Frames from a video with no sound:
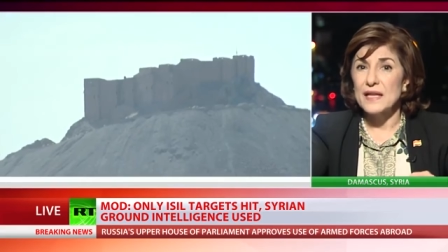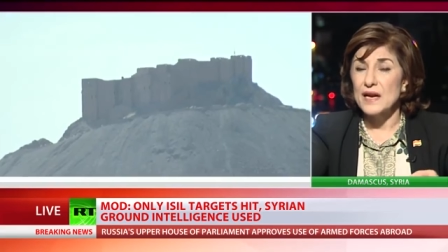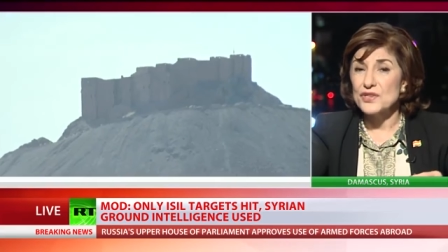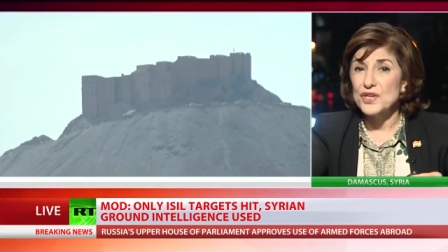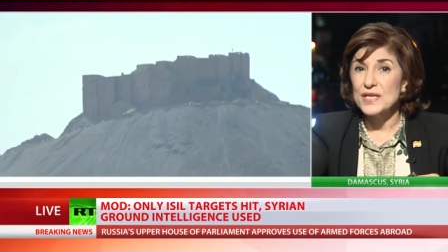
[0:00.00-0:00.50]

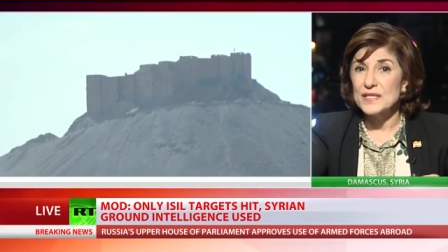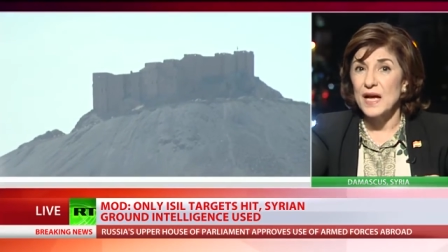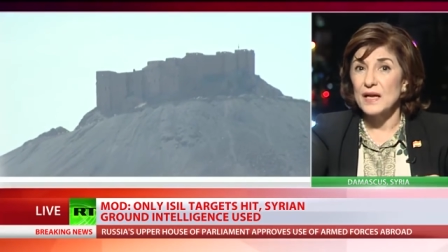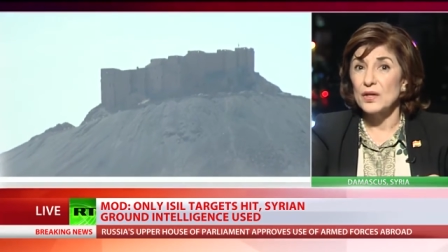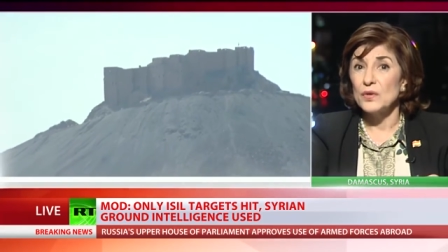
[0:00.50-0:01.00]
Russians
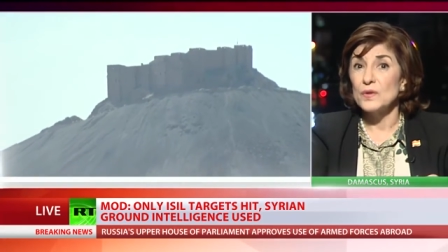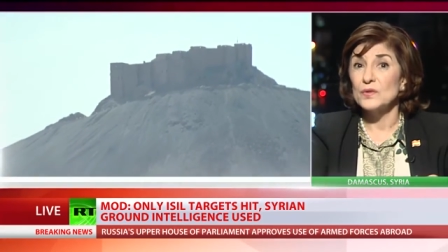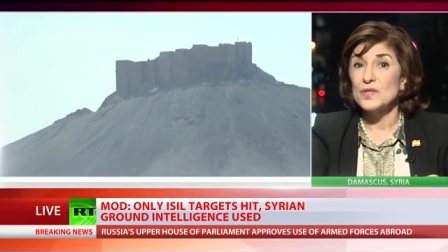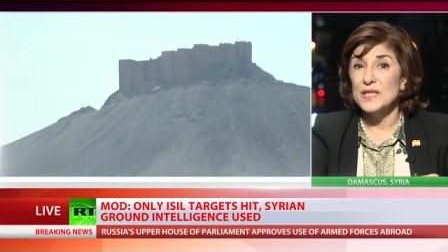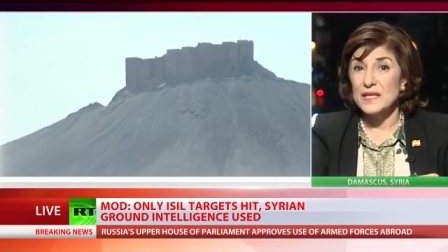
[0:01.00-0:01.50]
are going
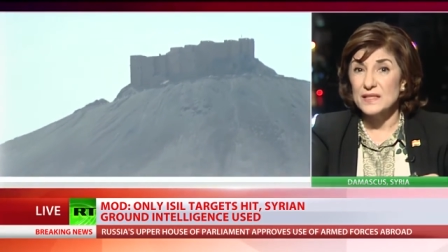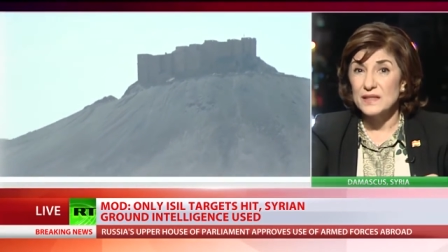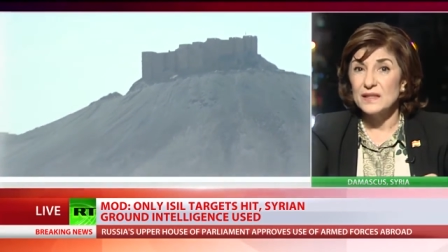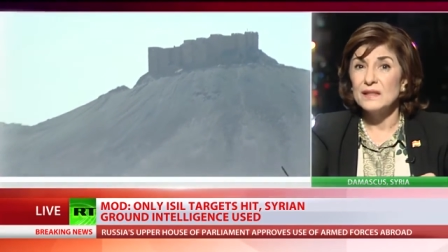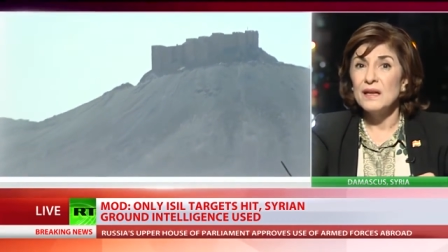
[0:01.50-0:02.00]
to
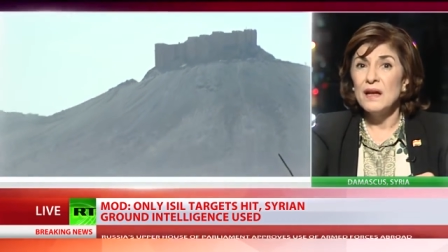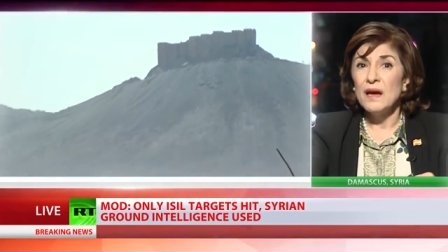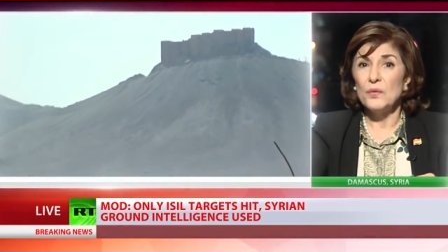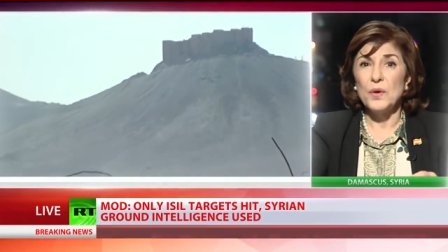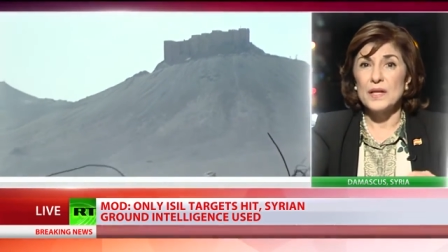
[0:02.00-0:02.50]
succeed
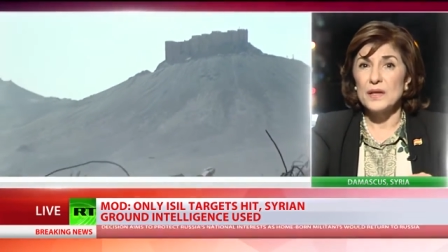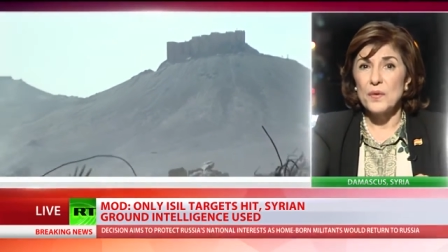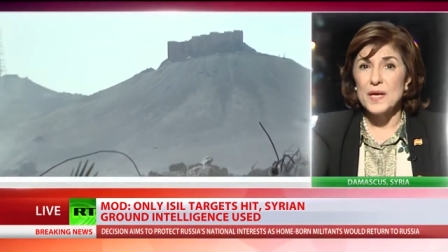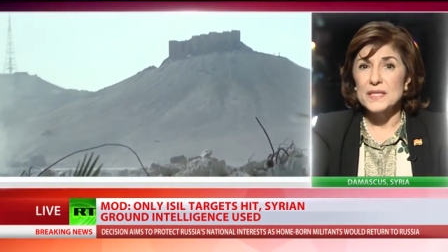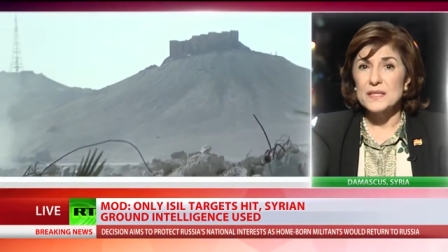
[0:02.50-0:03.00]
where the
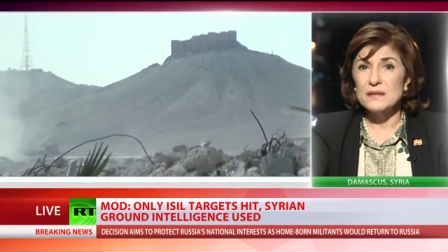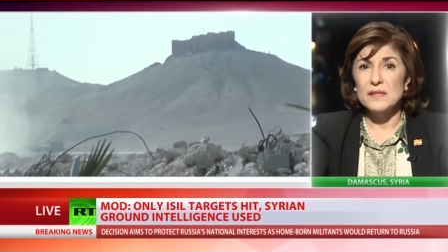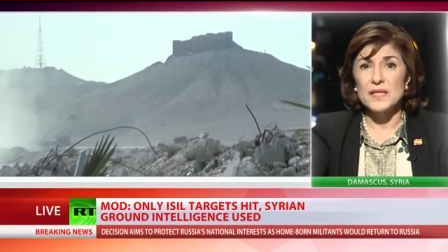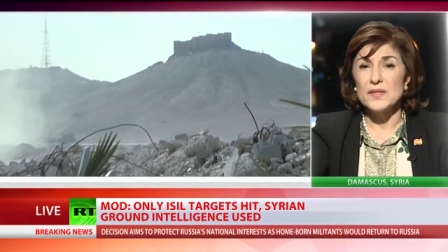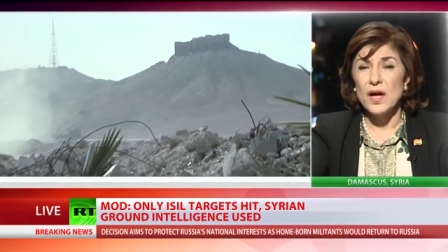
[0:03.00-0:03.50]
West
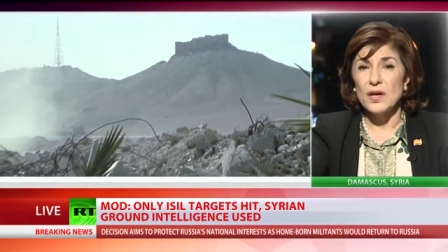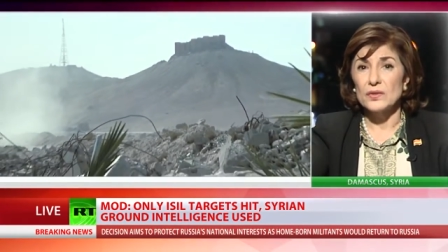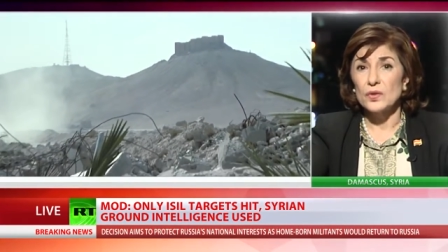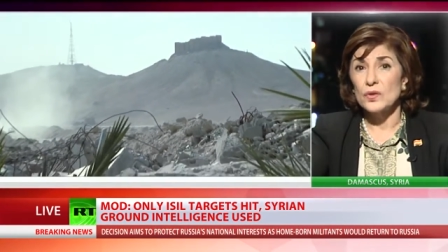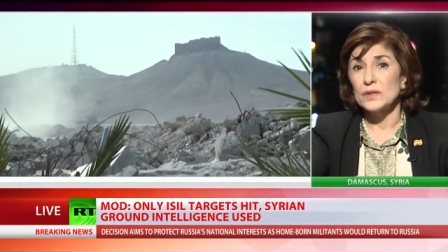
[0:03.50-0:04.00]
did
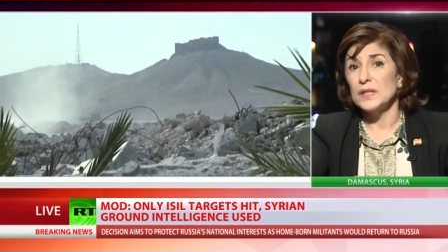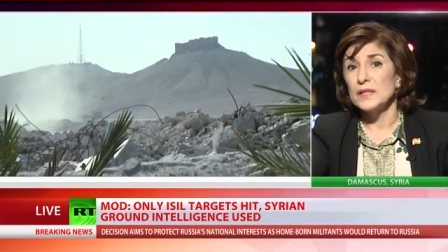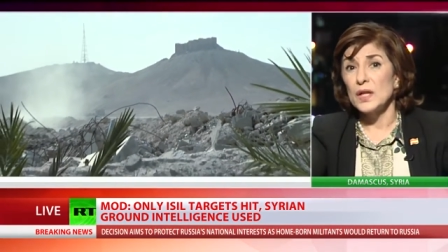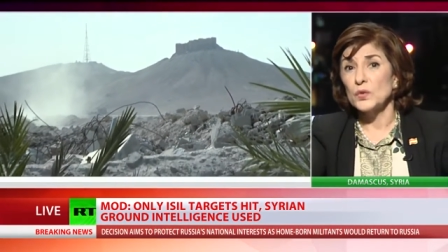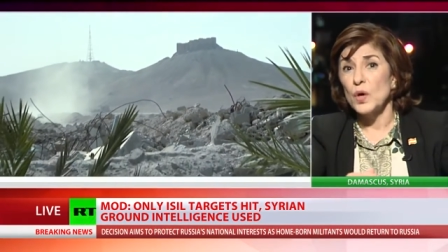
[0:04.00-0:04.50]
not or did
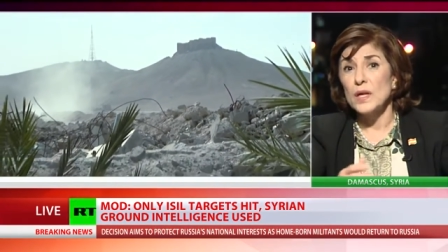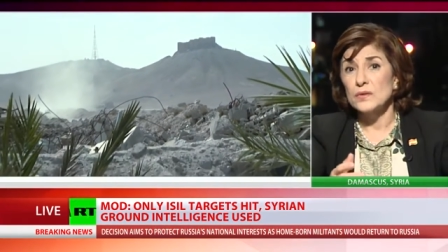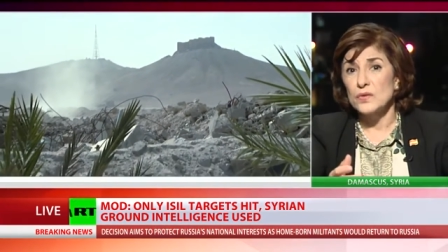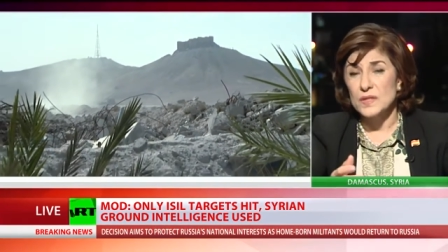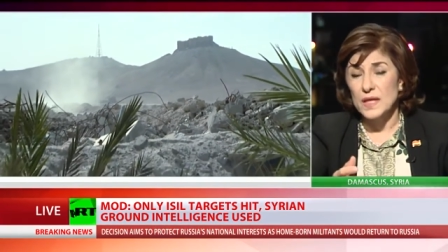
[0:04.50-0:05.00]
not
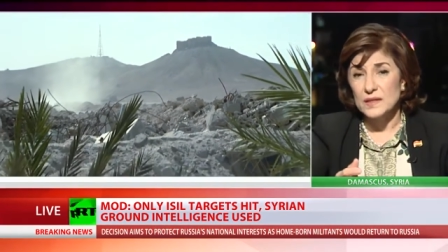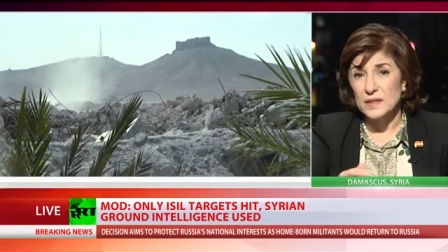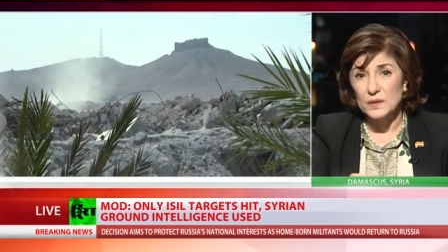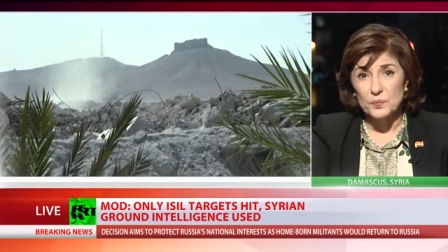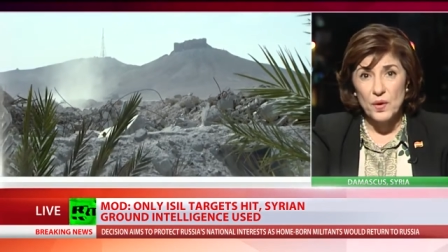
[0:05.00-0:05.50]
want to
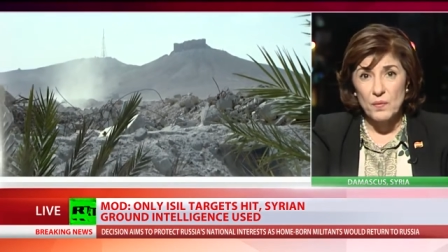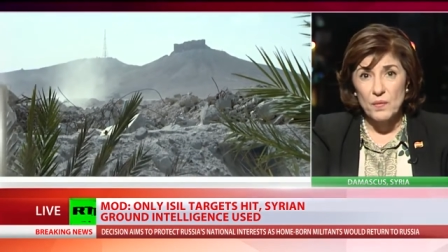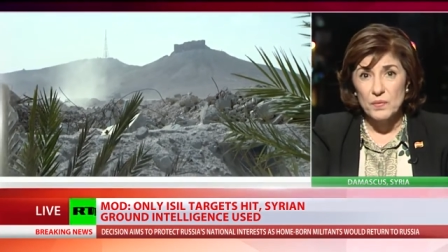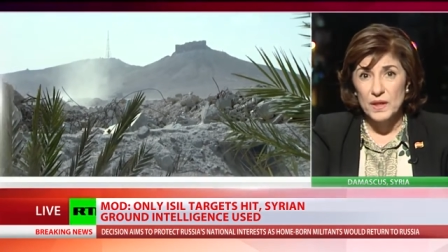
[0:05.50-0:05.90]
succeed, probably.